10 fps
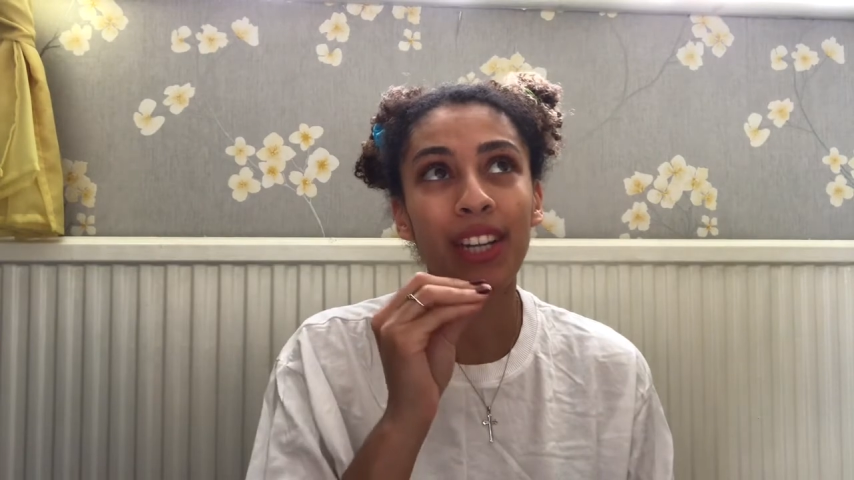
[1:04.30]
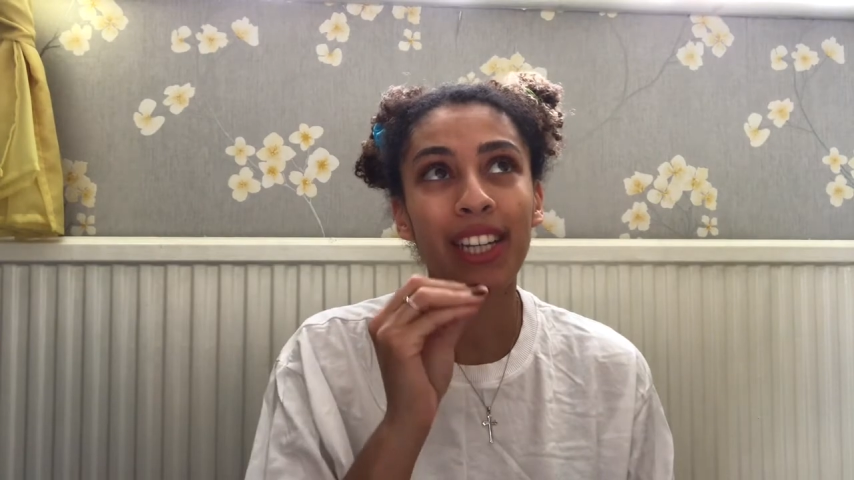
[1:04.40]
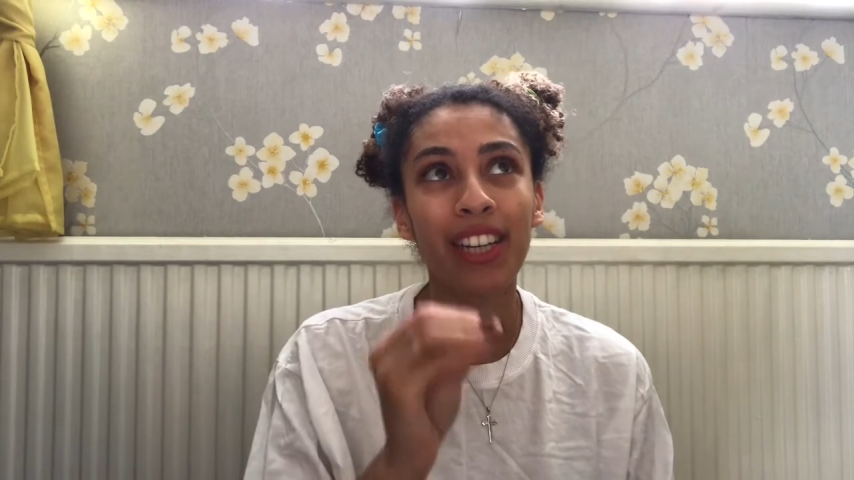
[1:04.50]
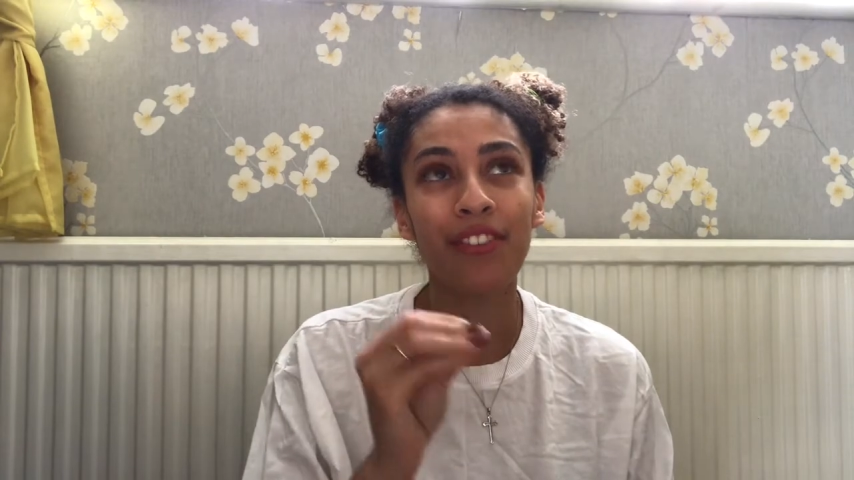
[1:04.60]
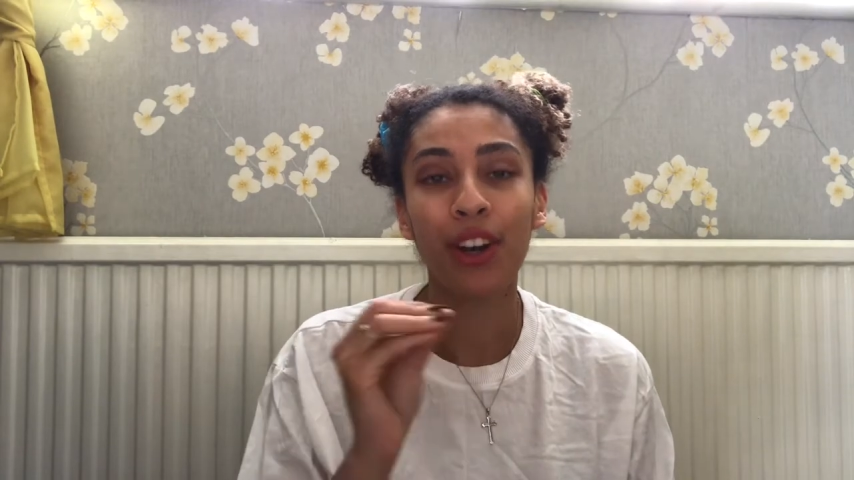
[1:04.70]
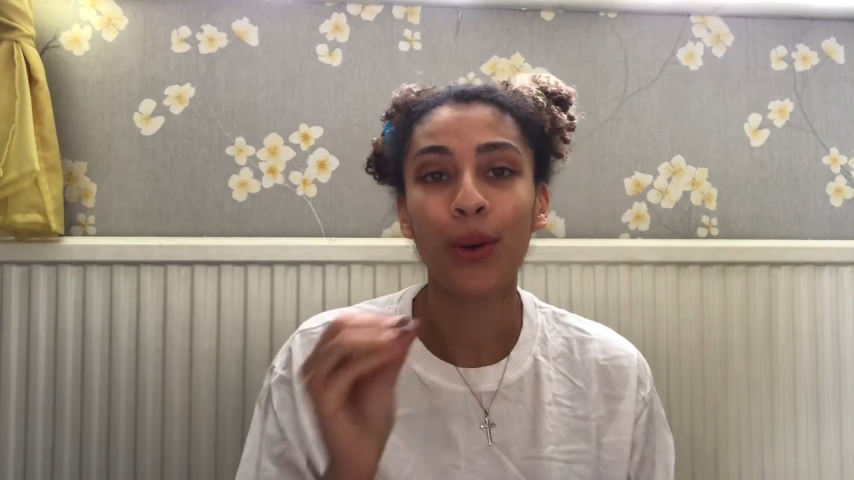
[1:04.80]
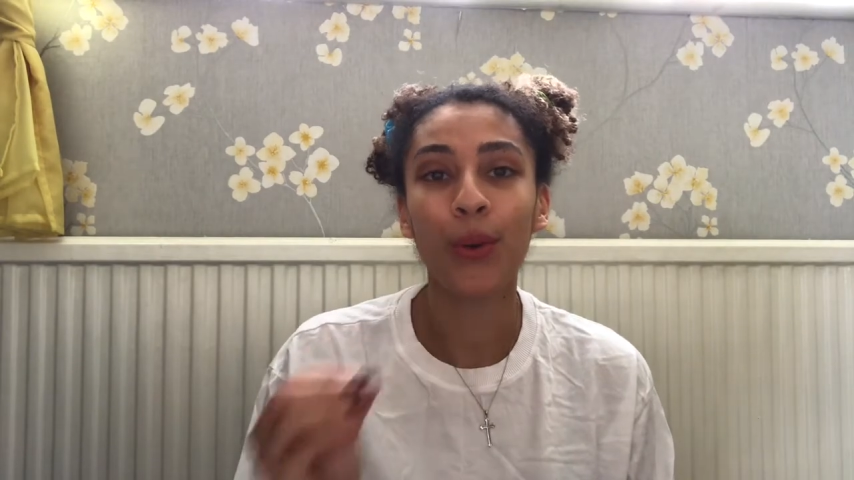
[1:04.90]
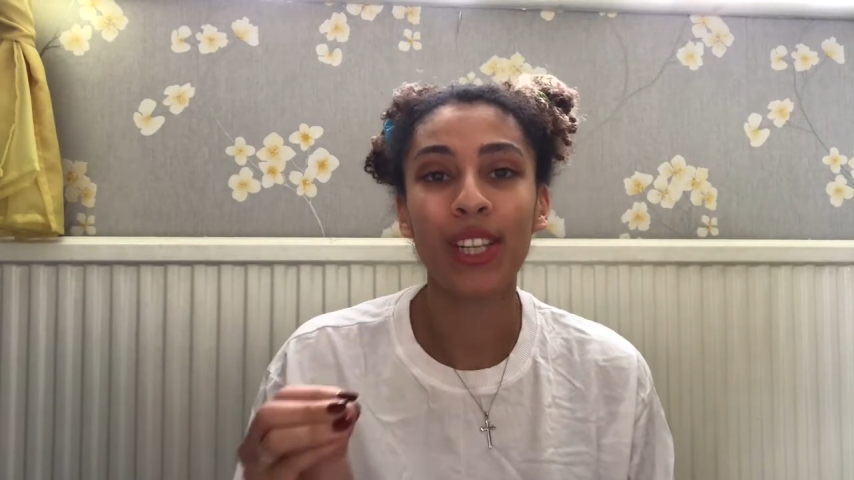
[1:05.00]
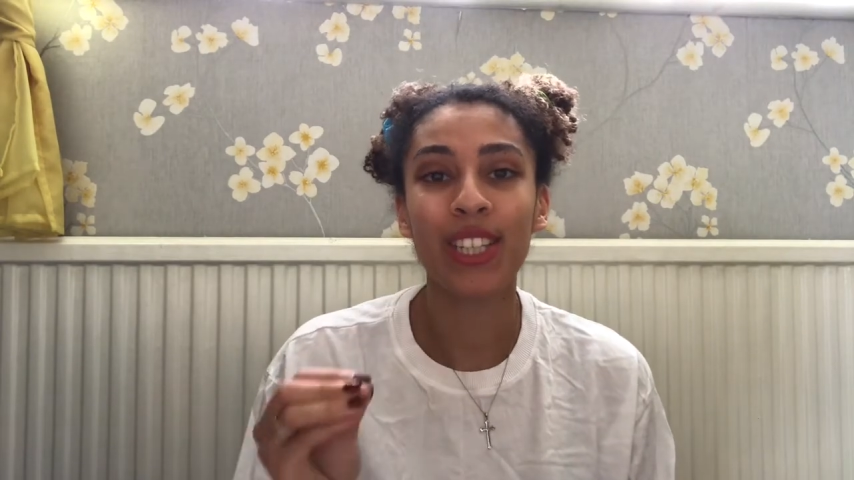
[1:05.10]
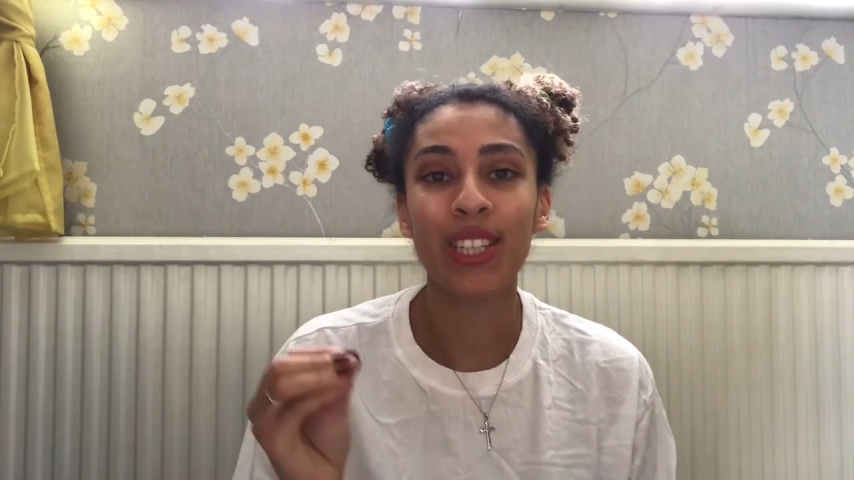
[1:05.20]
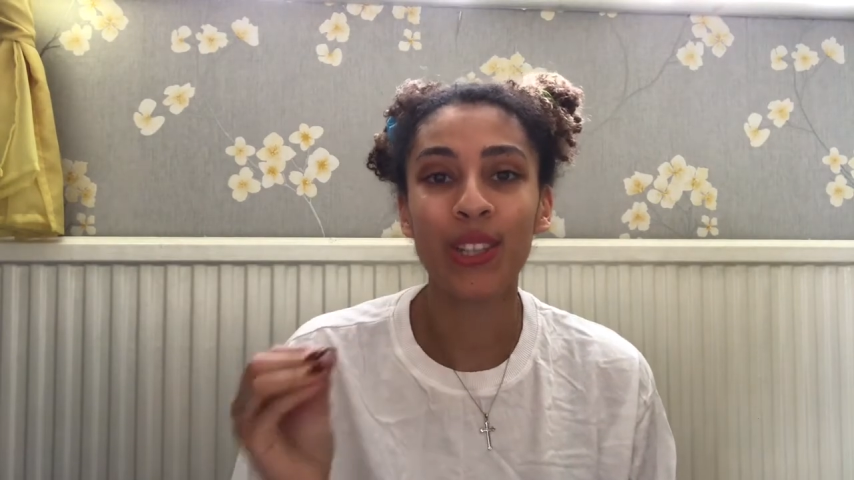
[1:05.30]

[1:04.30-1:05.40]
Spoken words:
give that quality